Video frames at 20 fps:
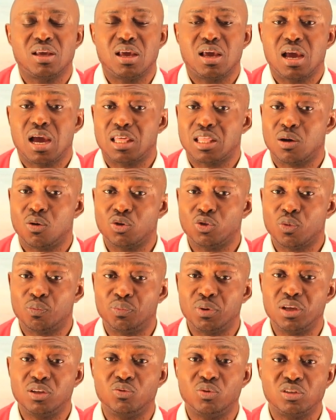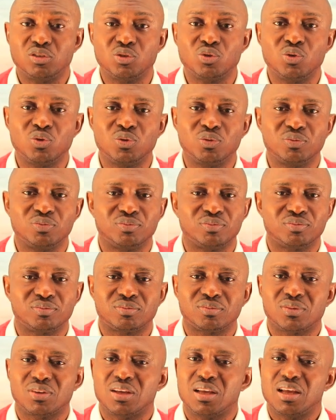And I want to plead with you,
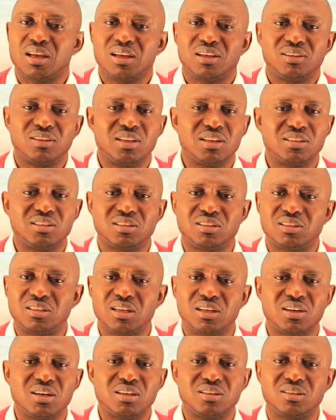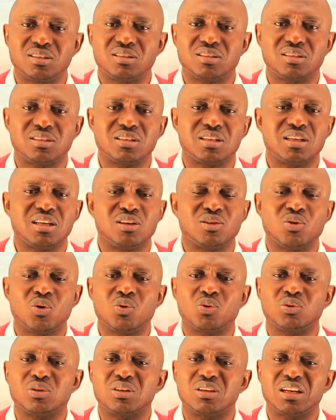this series, you
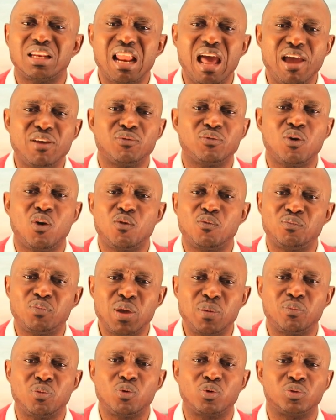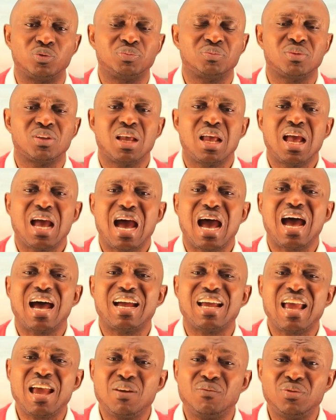know, life of people are
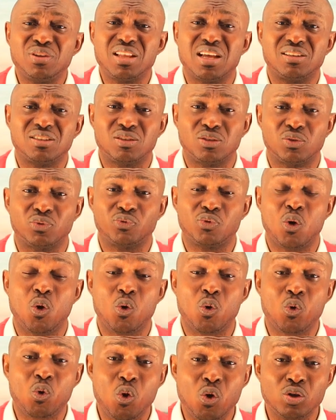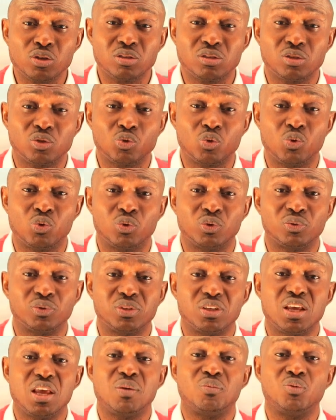evidences for us to
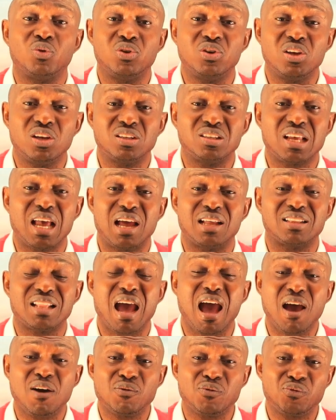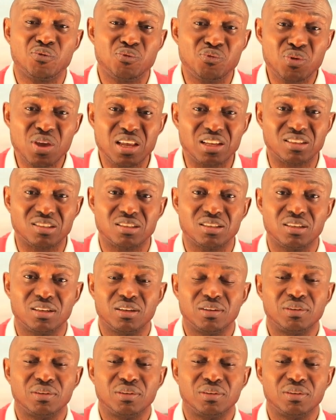emulate and have faith